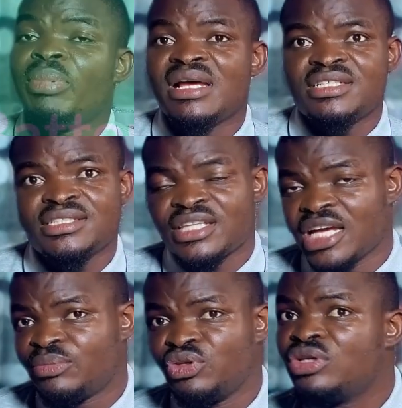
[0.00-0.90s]
battery
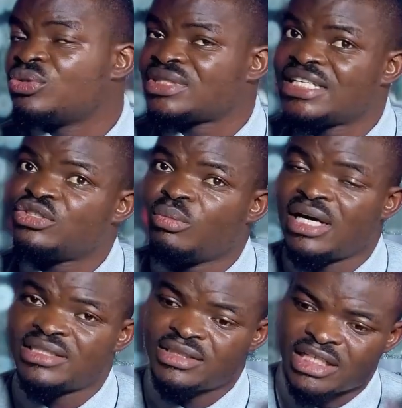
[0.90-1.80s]
type, you need to set your
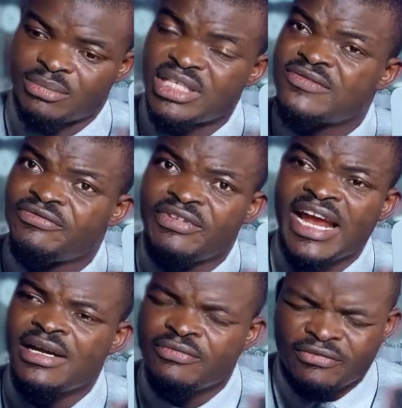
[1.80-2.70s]
battery type. It's
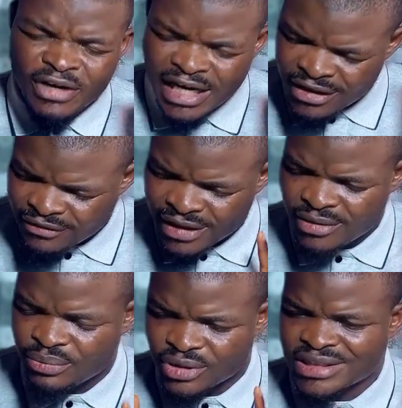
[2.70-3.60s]
very, very, very
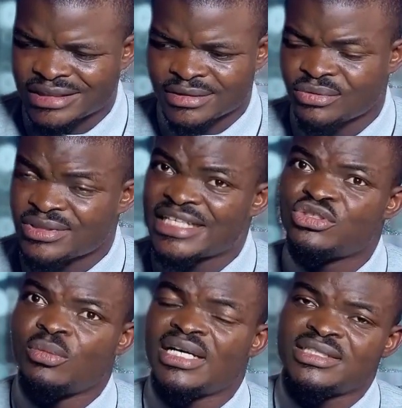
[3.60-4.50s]
important to set
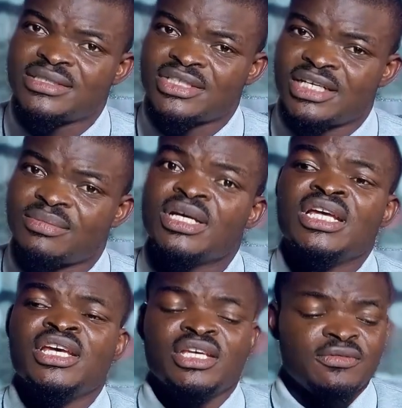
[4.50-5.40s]
your battery type.
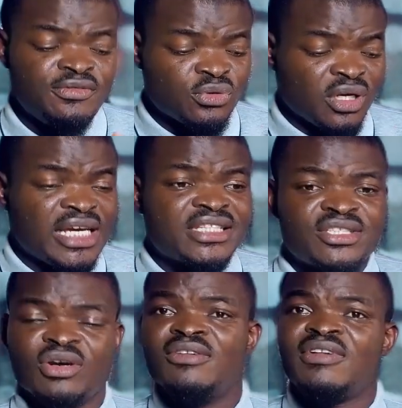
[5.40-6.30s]
If you connect
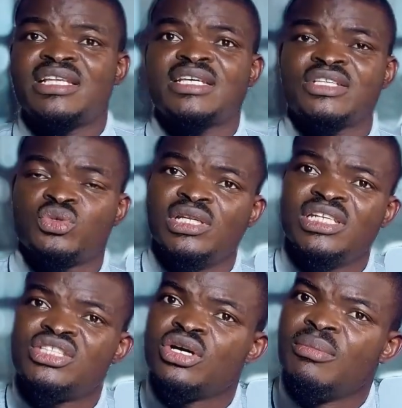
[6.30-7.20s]
your inverter to a
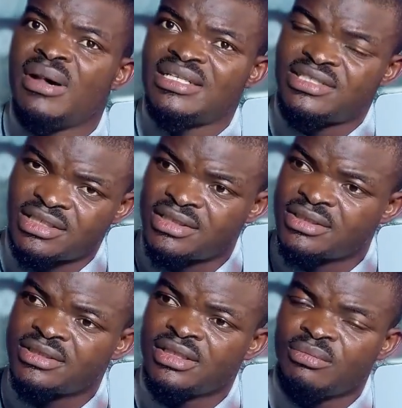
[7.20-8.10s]
lithium battery,
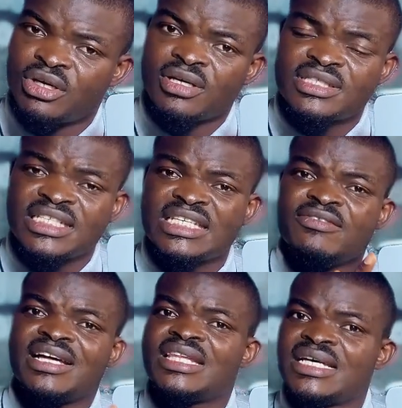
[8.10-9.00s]
because this
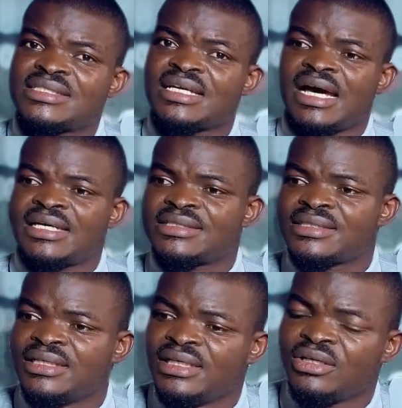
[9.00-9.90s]
inverter has
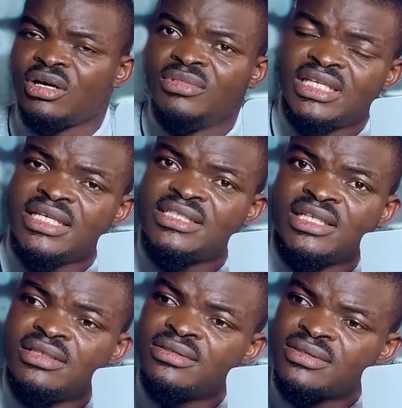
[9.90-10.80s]

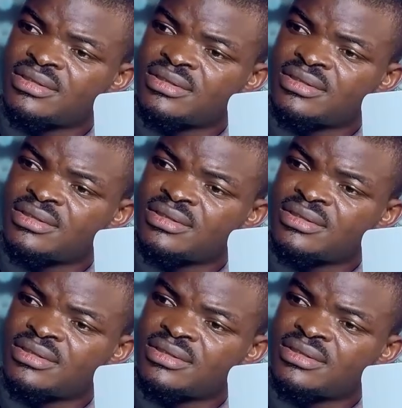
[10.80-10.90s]
communication